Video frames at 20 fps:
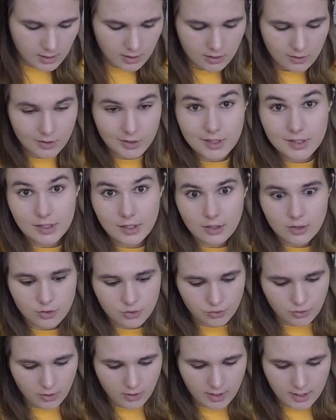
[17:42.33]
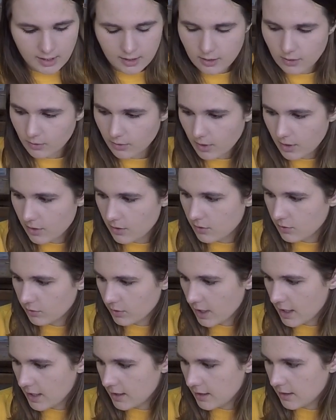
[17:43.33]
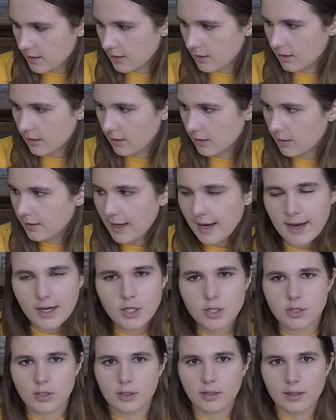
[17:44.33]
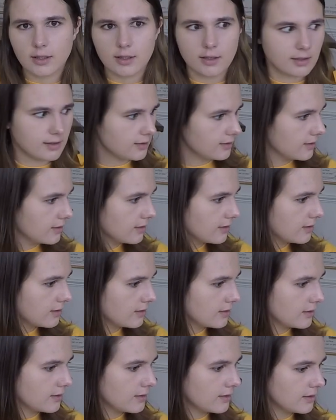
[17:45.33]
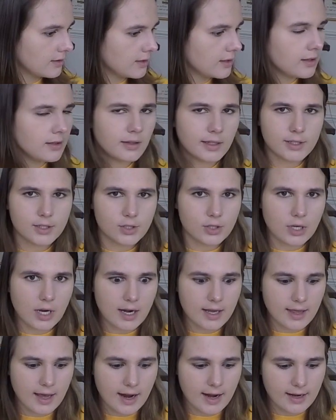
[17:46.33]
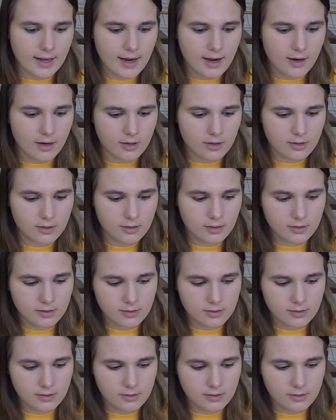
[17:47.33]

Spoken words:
You could start drawing in a road right here. Actually, let's try that out.